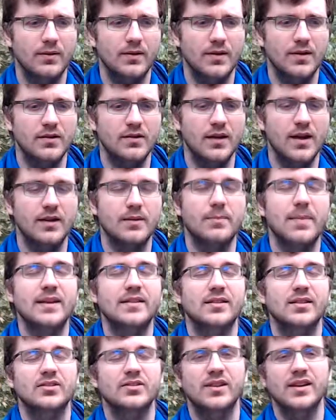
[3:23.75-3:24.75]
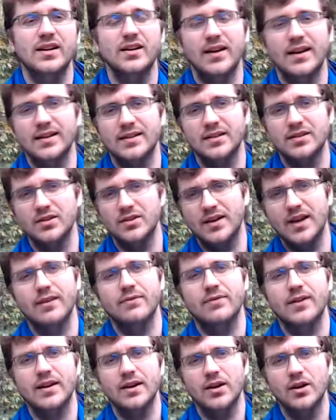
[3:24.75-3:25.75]
It can basically like you get
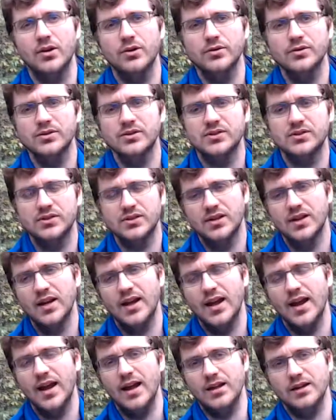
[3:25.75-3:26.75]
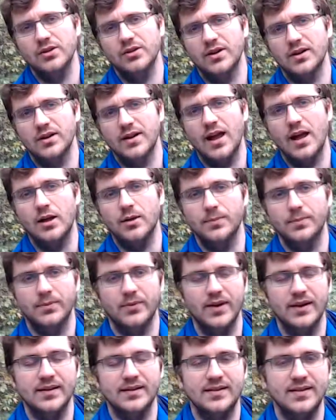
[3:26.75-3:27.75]
videos and you can help
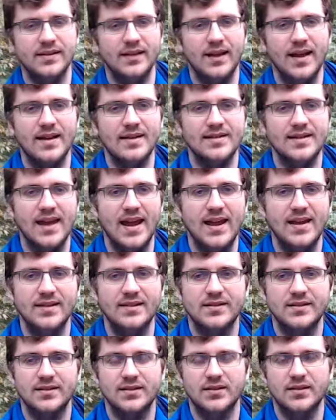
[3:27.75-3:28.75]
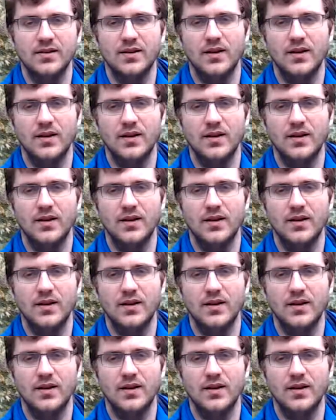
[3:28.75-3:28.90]
like see the intent